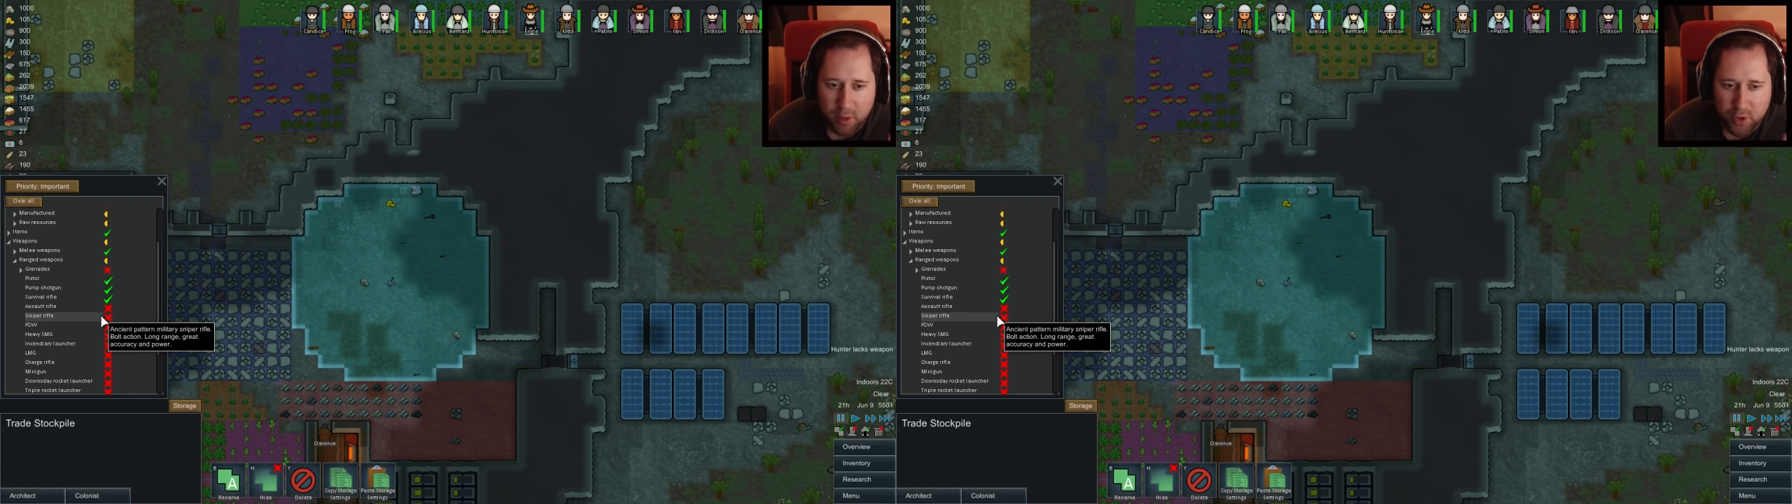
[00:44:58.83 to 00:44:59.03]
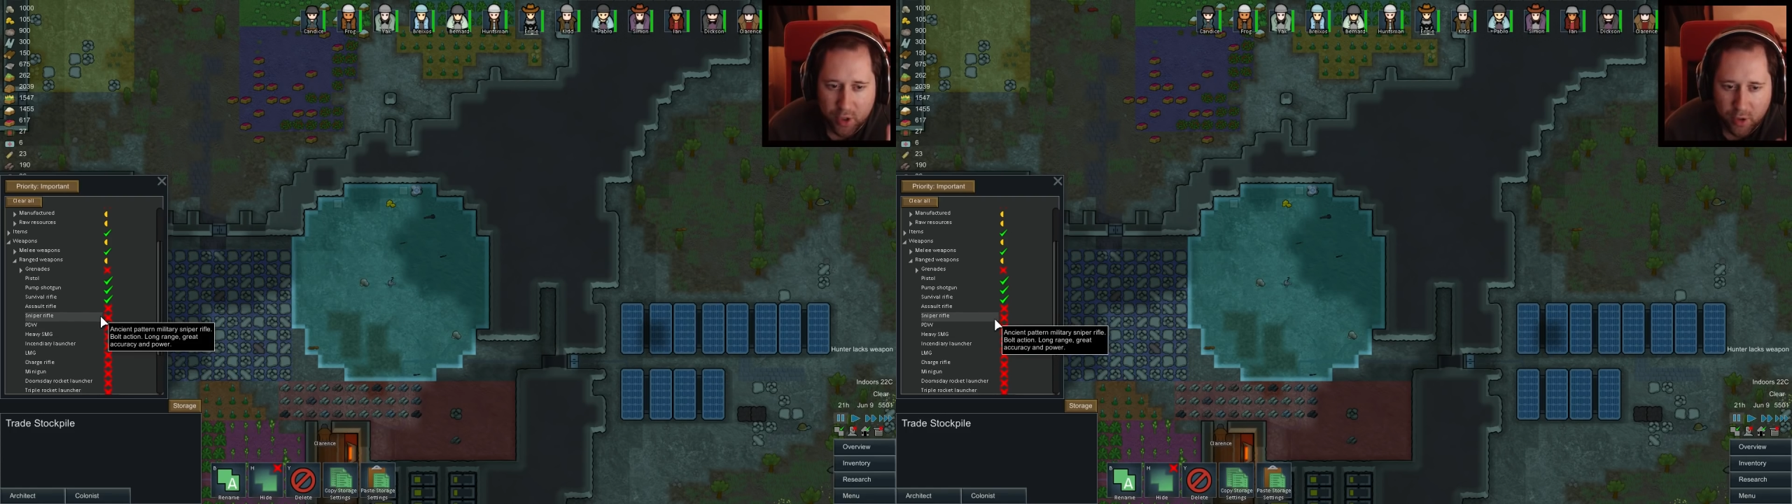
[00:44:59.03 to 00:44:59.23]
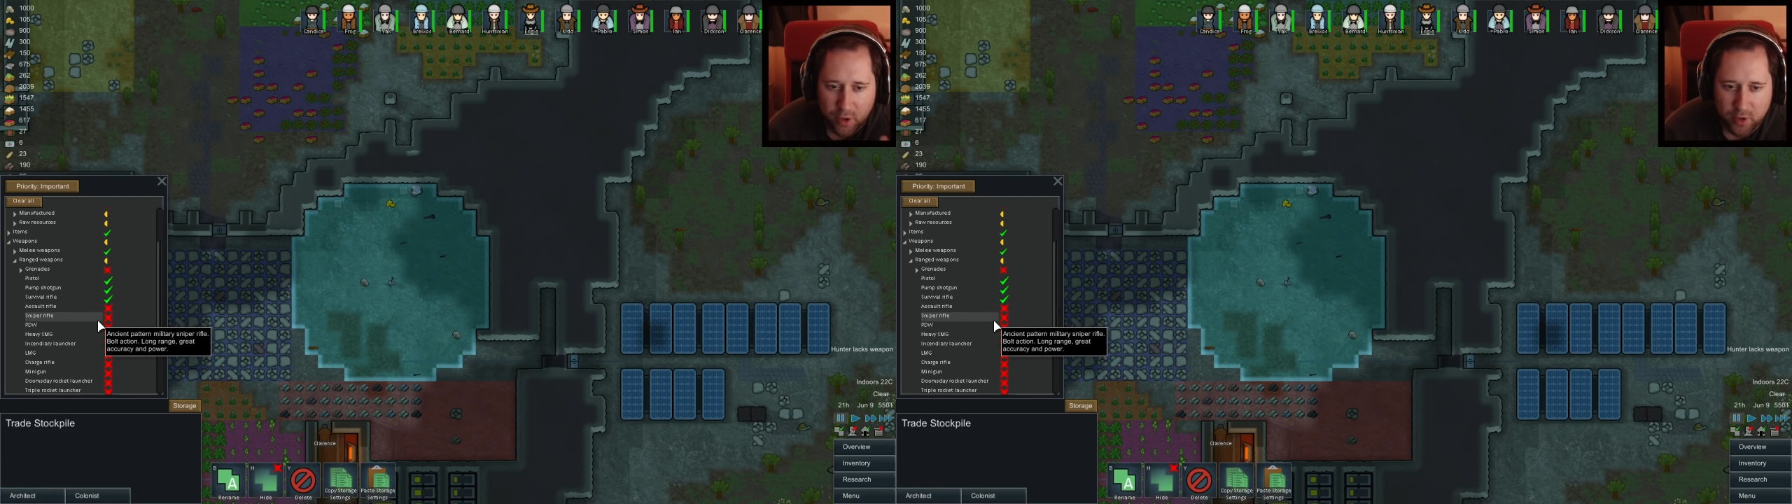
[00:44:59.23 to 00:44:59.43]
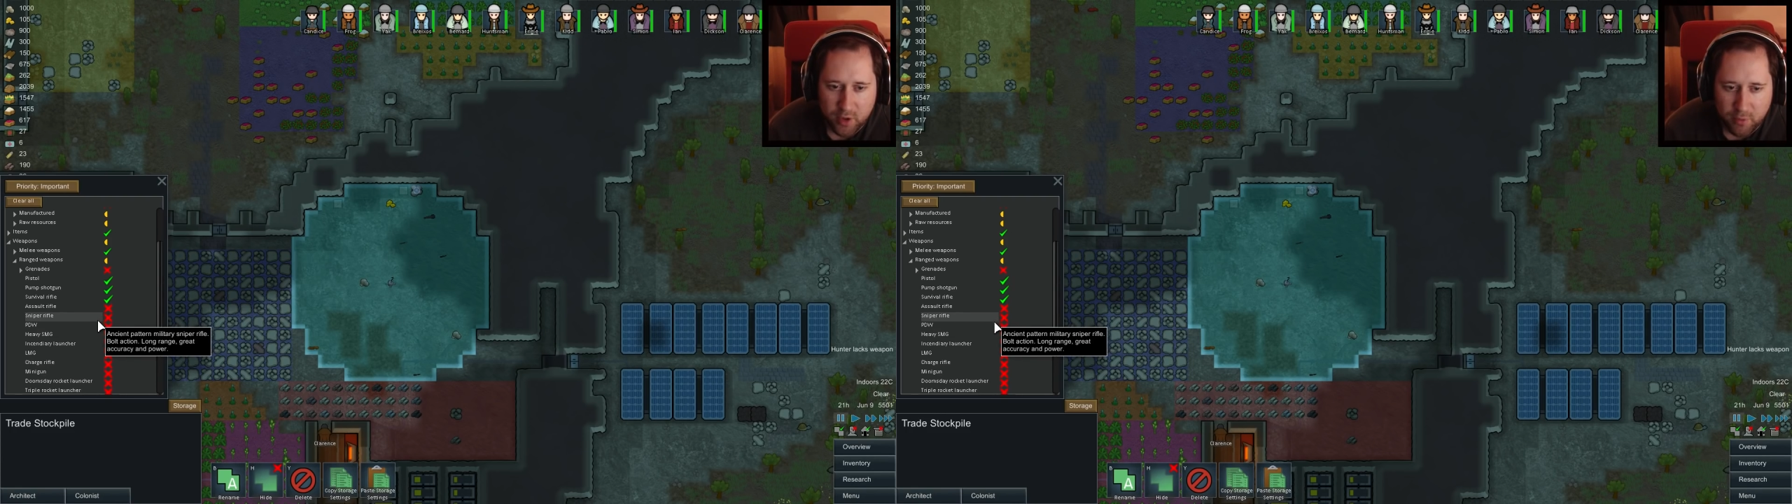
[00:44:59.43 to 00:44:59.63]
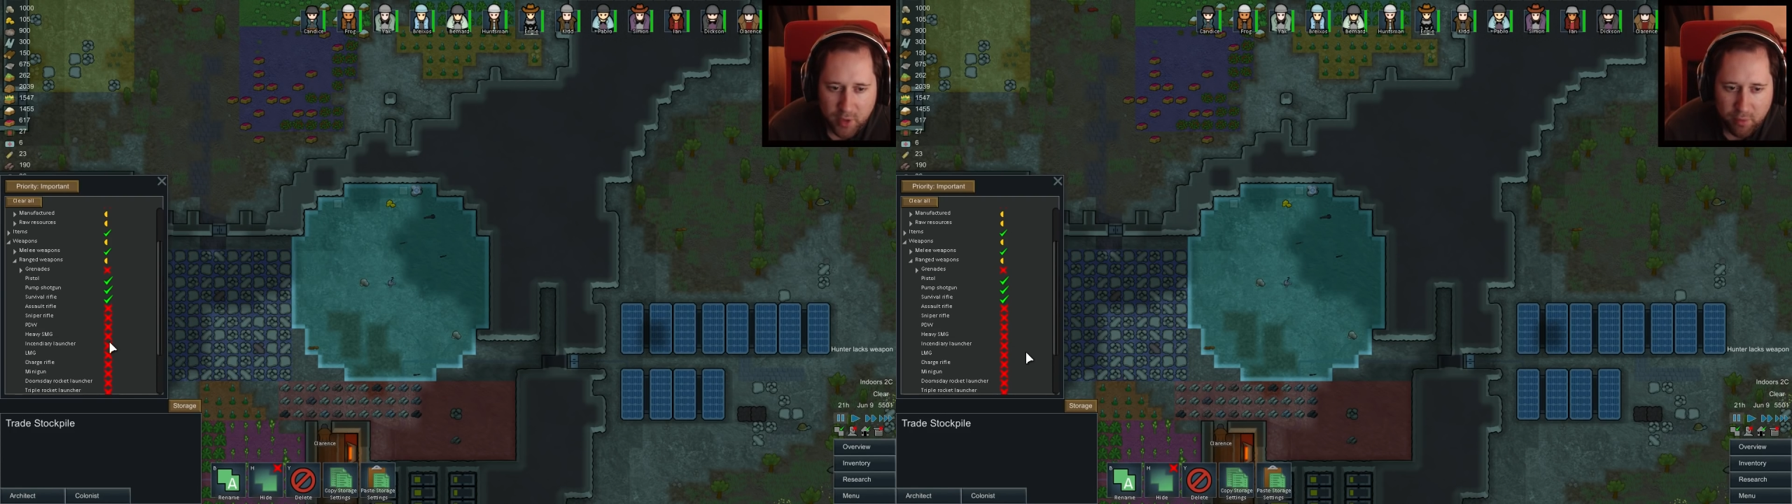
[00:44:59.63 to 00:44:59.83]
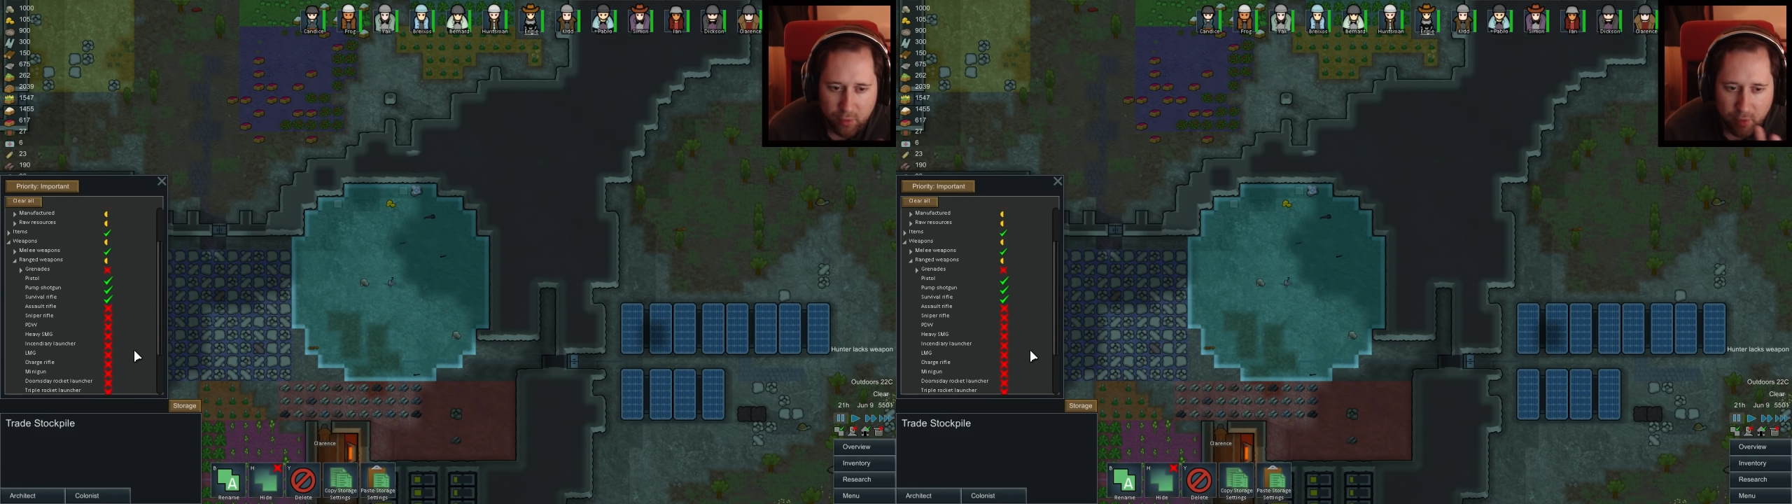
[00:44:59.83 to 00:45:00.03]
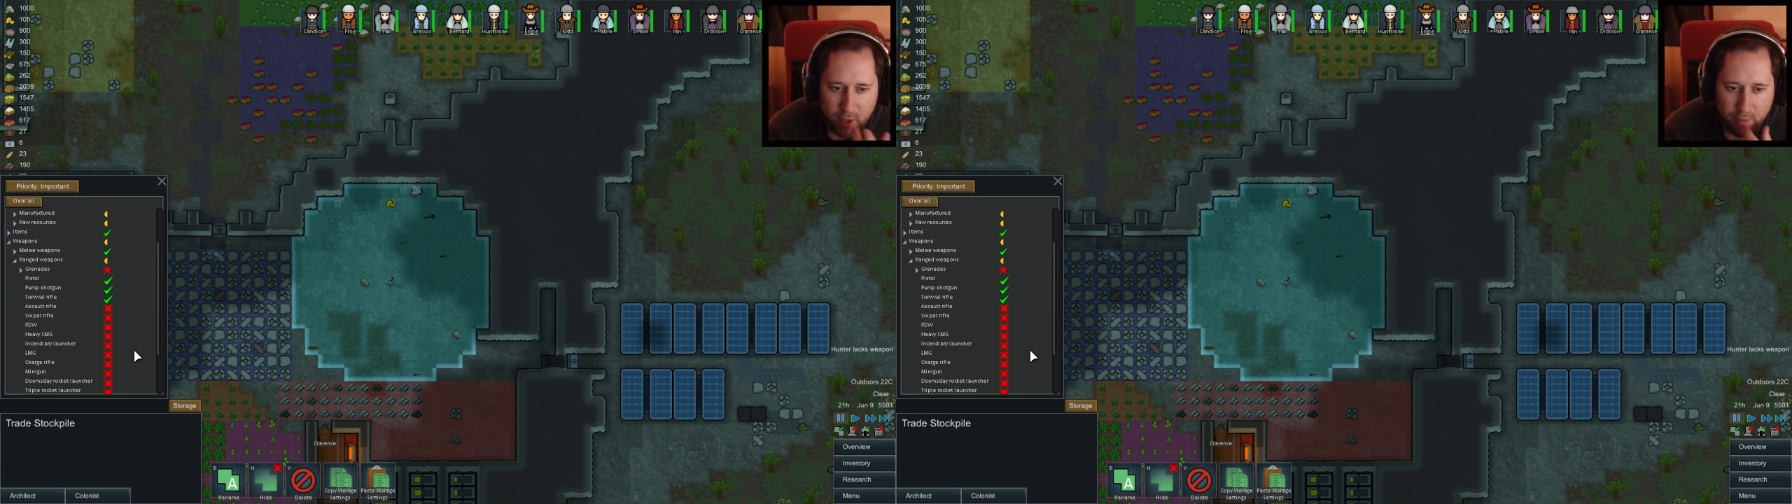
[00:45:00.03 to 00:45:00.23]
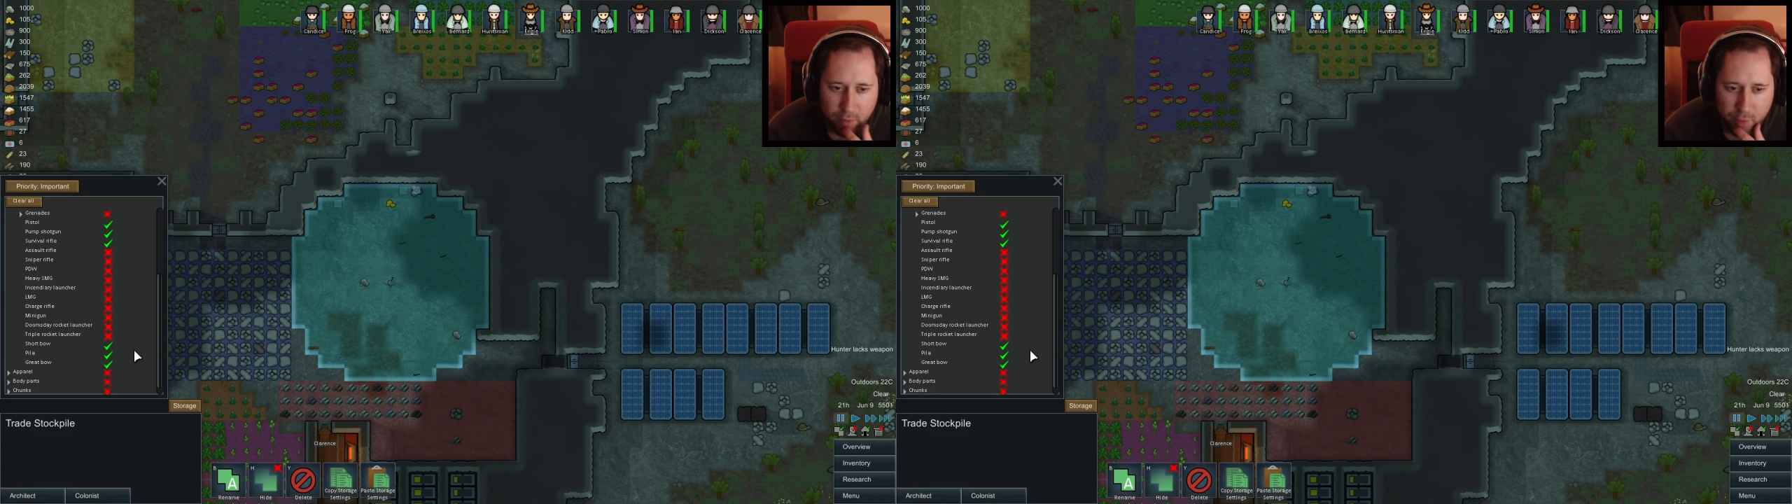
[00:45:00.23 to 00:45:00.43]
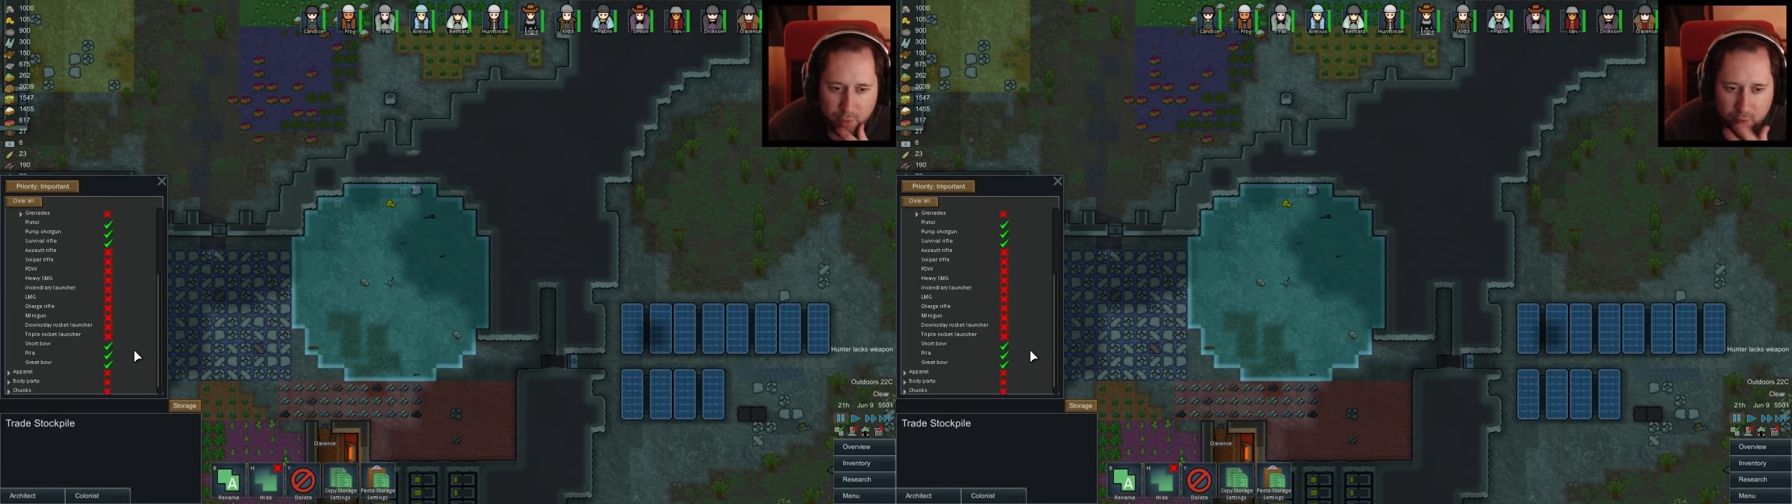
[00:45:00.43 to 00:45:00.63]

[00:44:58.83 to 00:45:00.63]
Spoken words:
shotguns, survival rifles.